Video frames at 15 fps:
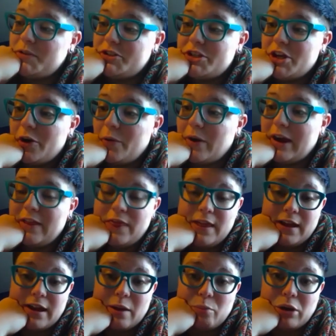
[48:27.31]
So I
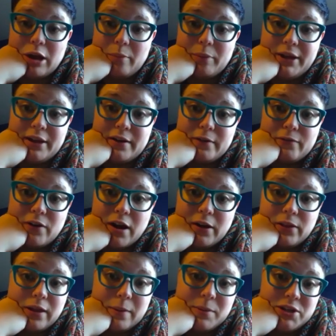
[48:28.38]
think I'm probably going to
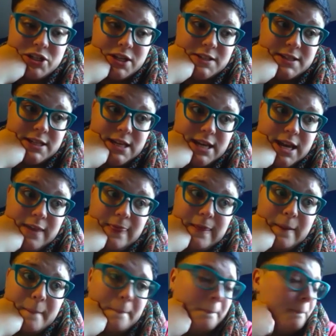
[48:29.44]
frog them and just knit
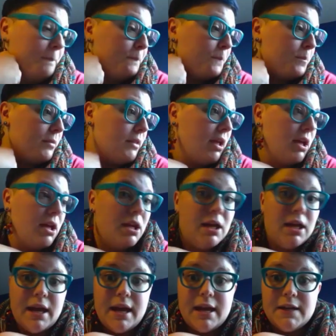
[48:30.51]
them
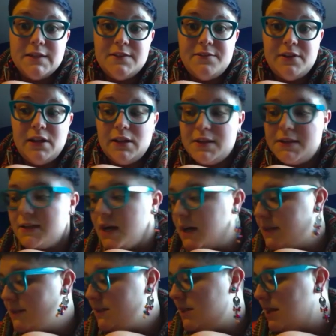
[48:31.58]
as vanilla
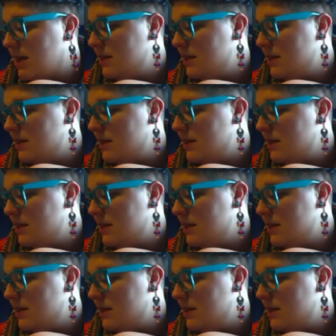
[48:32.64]
socks.